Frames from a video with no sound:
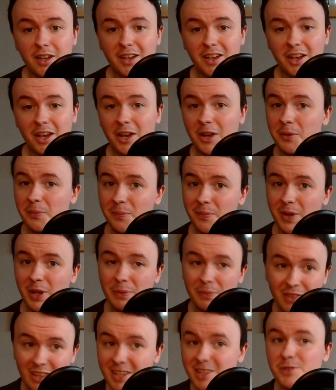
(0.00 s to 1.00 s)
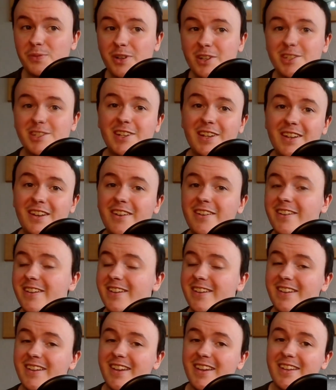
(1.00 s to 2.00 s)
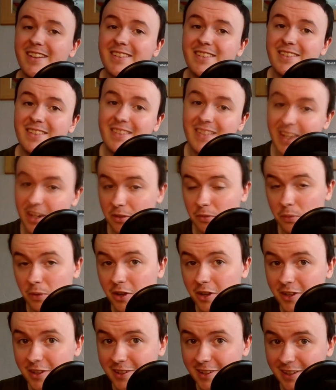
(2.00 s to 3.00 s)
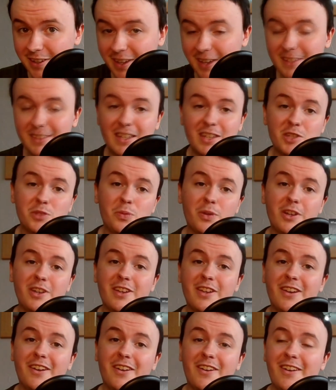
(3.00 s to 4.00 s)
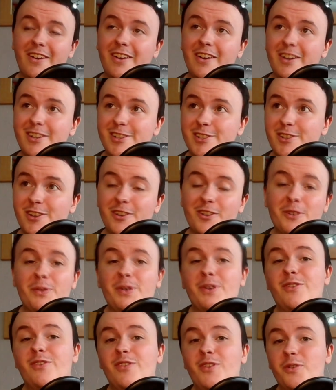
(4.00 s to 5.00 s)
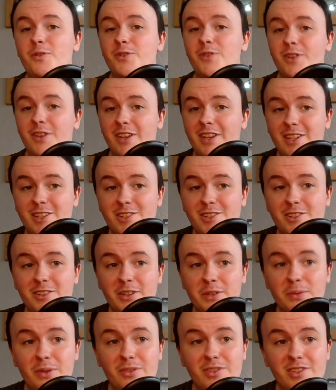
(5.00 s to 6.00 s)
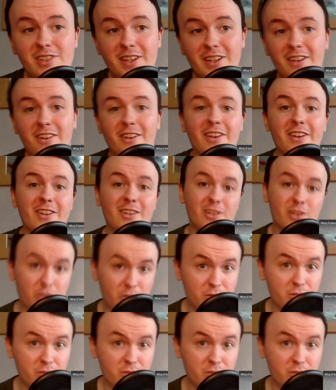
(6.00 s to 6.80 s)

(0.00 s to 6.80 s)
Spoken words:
But that's why Sea Lion didn't work, and that's why I struggle with alternate history with Sea Lion